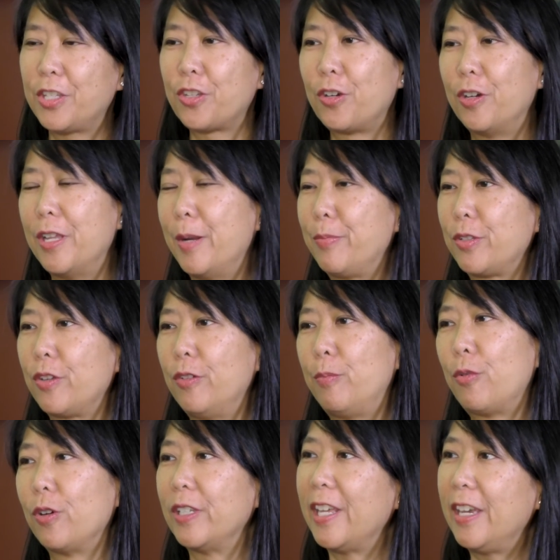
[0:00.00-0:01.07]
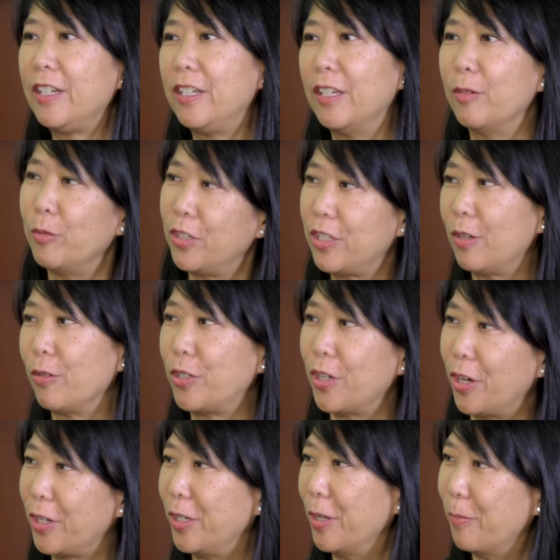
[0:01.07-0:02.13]
saw an episode of Portlandia in which they were
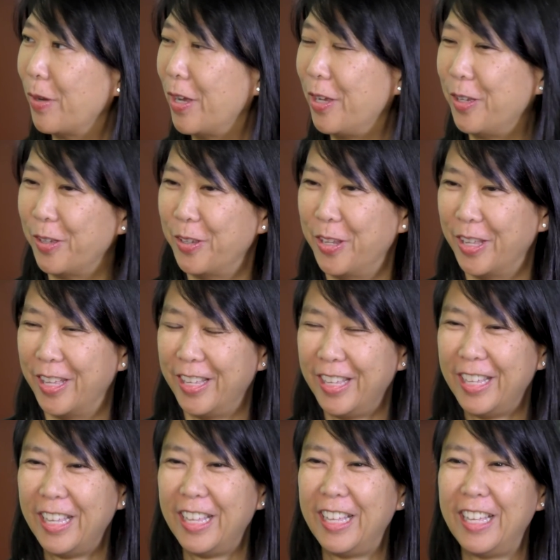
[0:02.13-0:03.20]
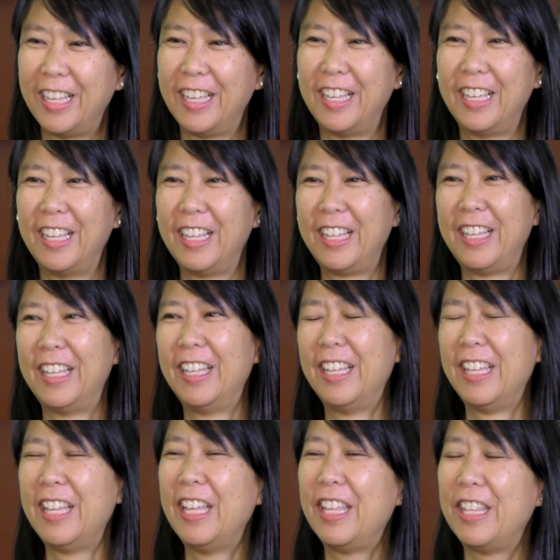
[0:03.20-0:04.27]
talking about
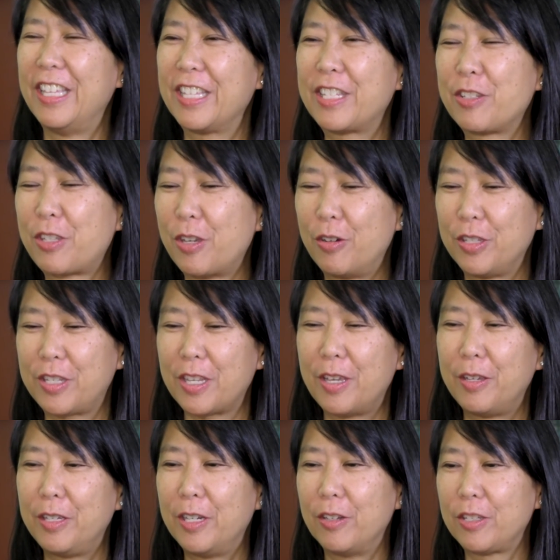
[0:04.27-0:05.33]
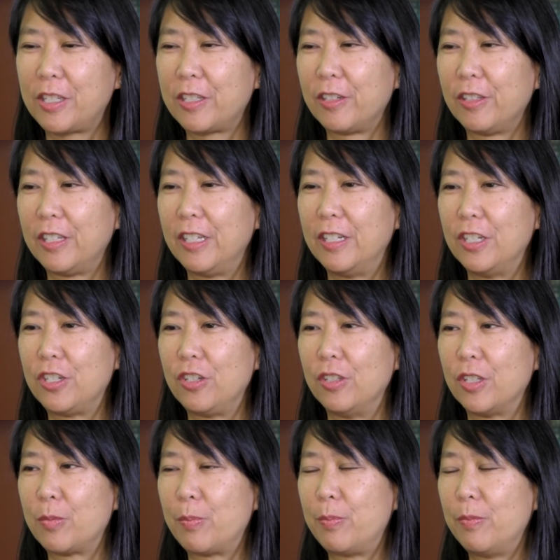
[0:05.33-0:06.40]
this. So it's, you know, it's clearly an issue
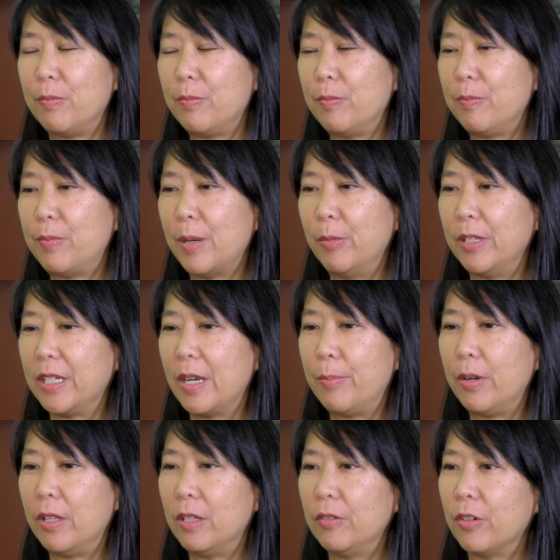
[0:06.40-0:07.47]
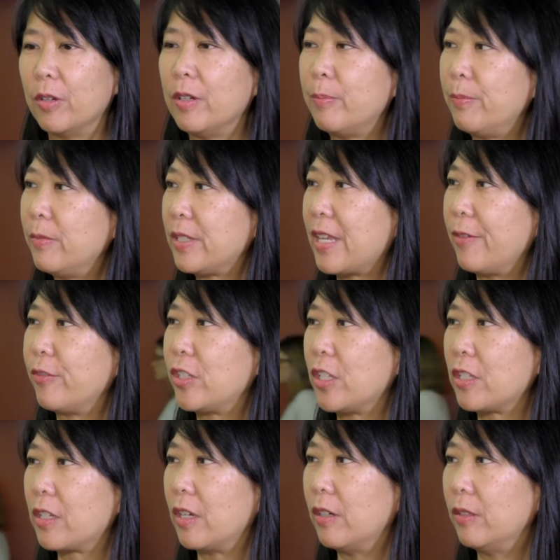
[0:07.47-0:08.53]
that's bubbling up all over. San
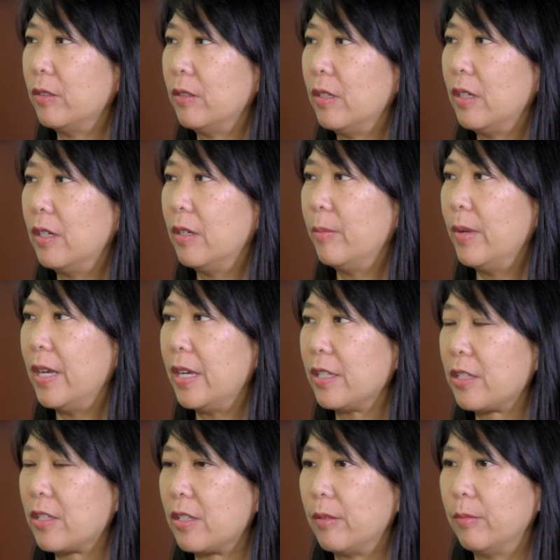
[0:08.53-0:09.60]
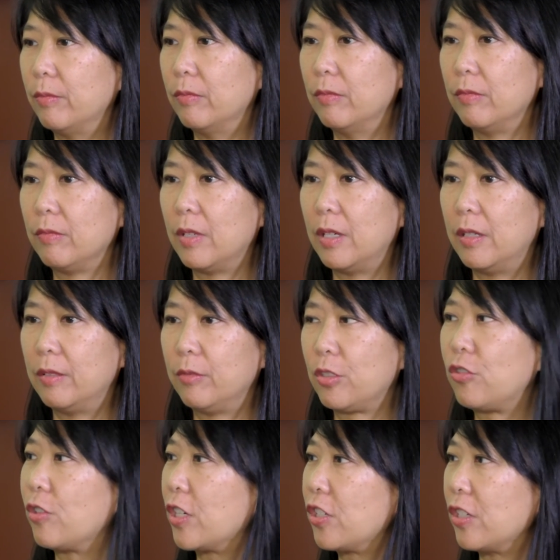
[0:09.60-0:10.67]
Francisco has some
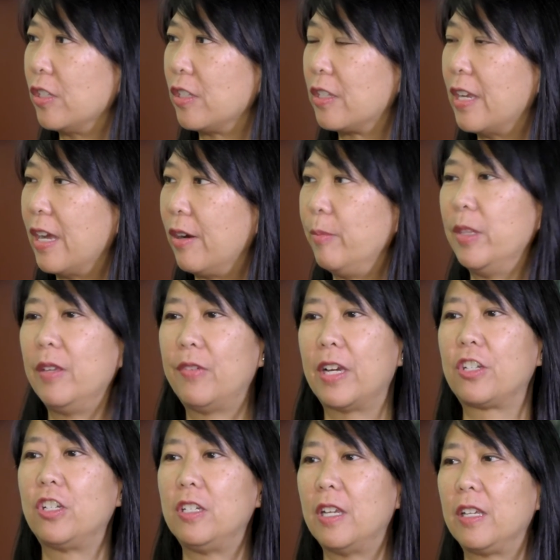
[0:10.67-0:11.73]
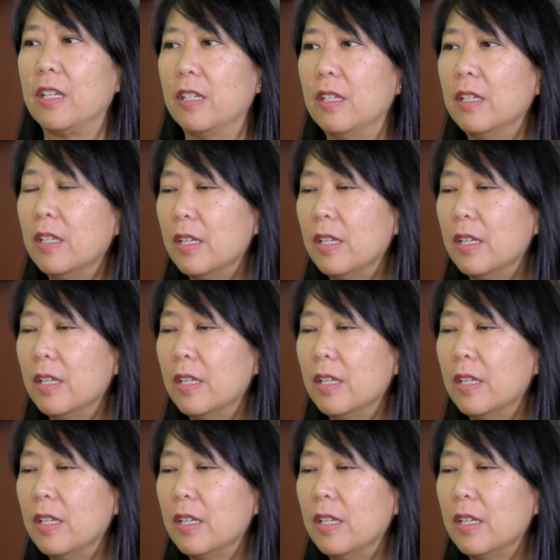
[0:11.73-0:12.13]
restrictions now. I mean, they've actually taken